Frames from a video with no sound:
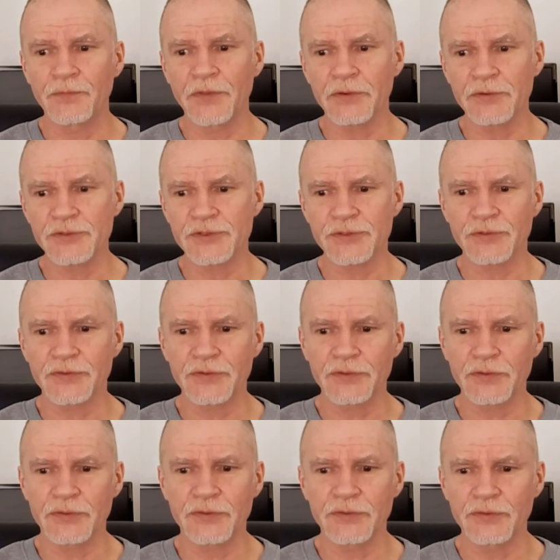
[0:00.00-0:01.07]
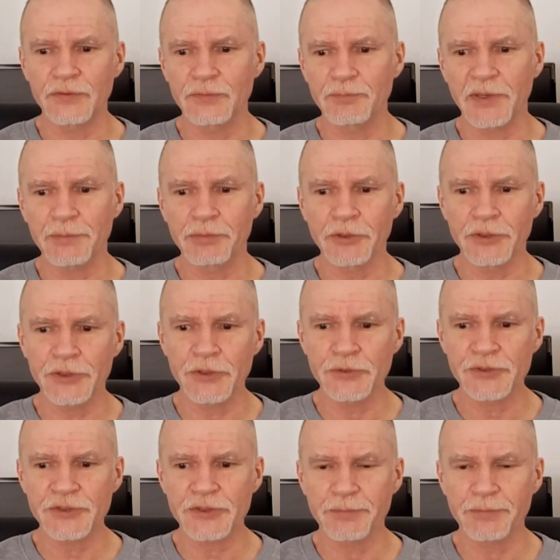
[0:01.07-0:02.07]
there's people who are used